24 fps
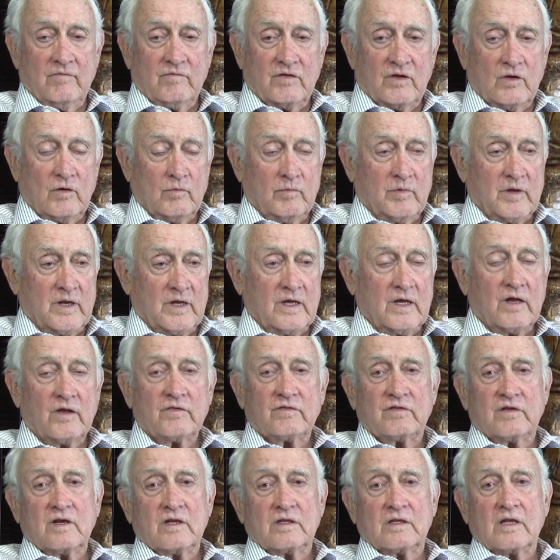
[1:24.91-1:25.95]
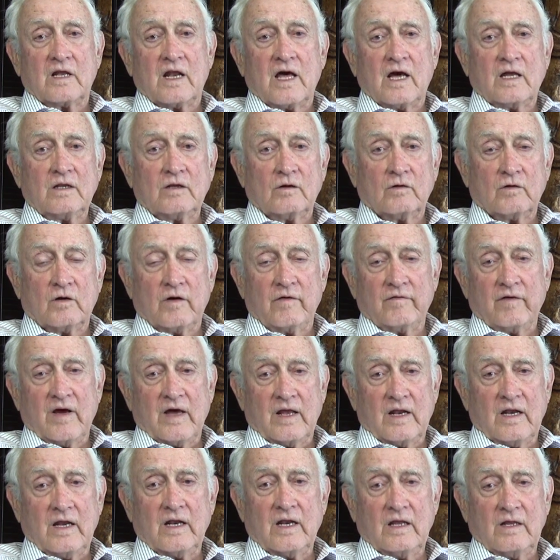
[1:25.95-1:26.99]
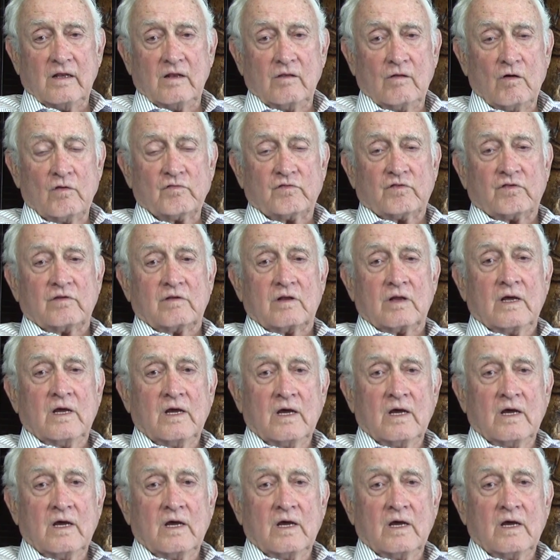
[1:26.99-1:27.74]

and nobody else did that I know of, had any notion